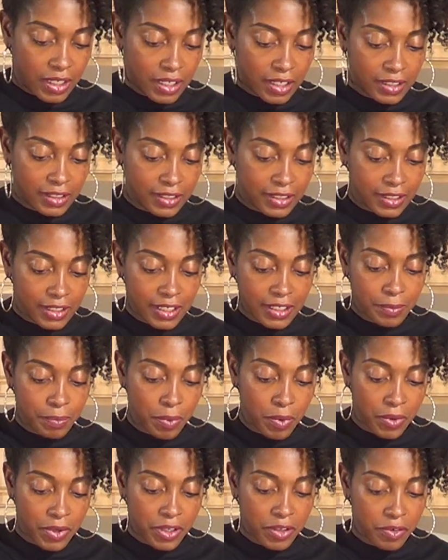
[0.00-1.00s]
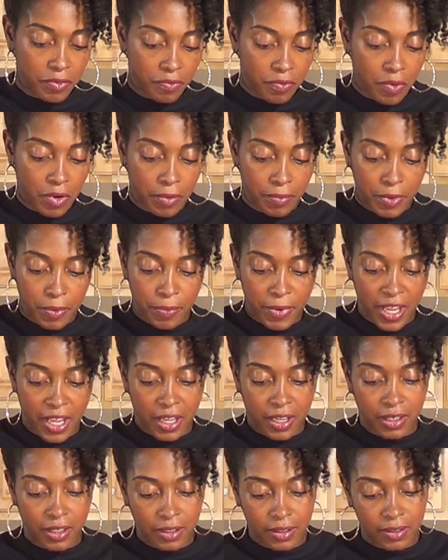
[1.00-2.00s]
It's at this point you form your
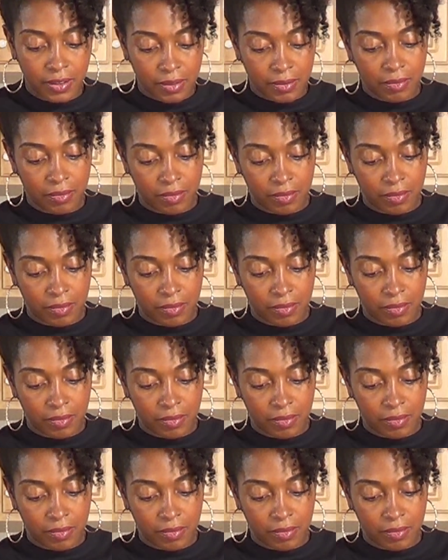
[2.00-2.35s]
patties.